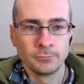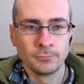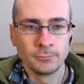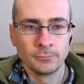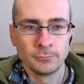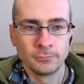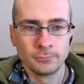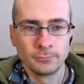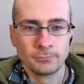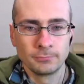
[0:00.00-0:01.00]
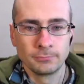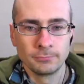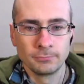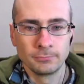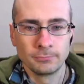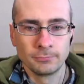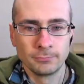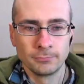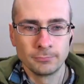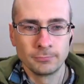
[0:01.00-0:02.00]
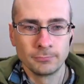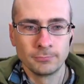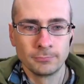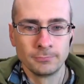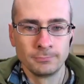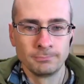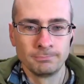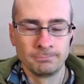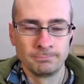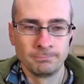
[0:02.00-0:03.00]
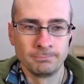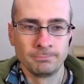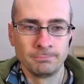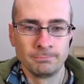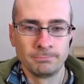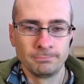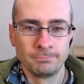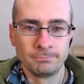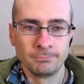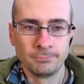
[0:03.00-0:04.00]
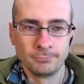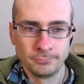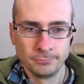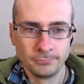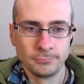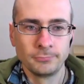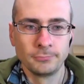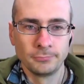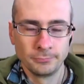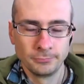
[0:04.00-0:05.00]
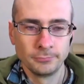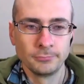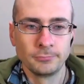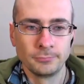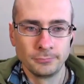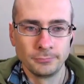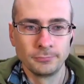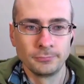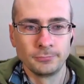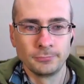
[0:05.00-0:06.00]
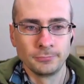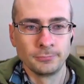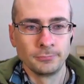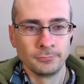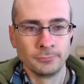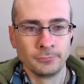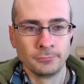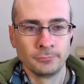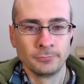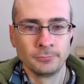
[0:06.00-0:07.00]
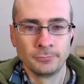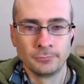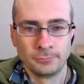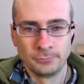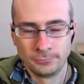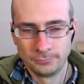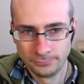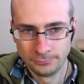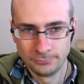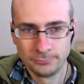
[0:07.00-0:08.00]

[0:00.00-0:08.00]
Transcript: (not speaking)